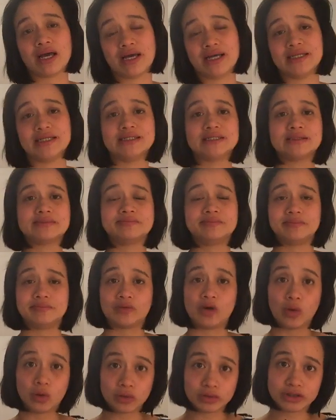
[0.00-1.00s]
as
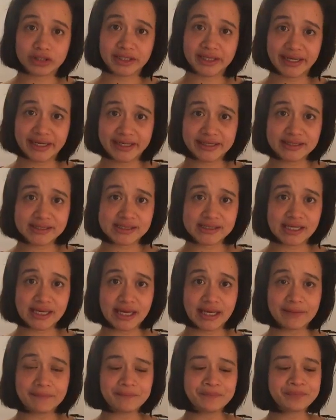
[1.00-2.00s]
older kids
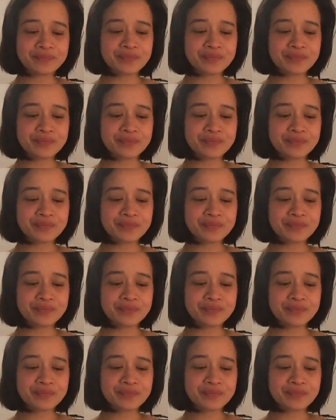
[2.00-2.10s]
can.